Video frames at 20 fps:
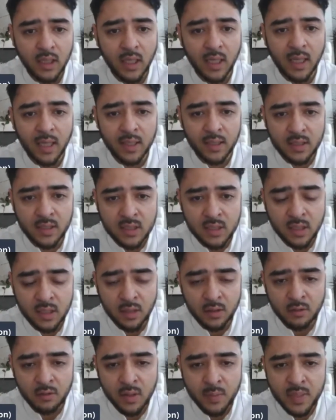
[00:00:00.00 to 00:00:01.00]
And it's
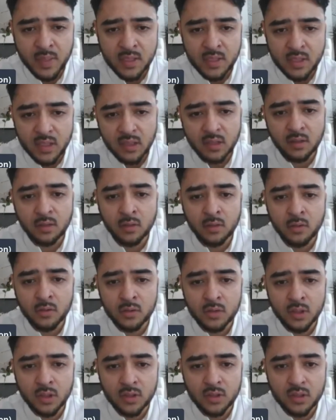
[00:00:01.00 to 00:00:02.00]
another MNC that
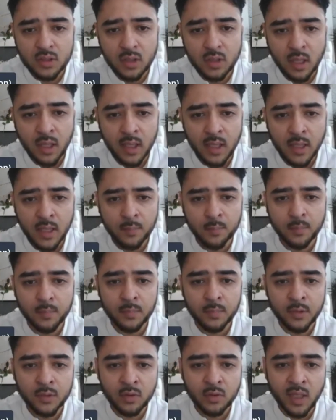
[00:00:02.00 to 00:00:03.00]
owns us,
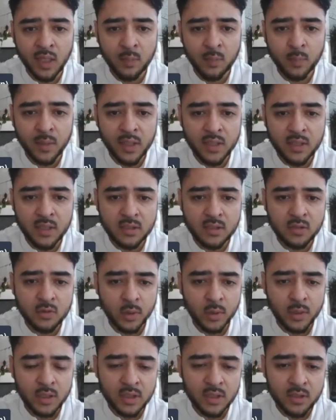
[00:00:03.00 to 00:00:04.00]
UK based,
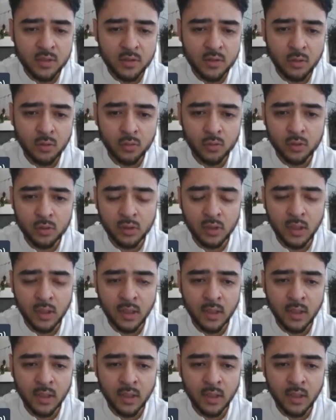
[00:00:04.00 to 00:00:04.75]
20 years old,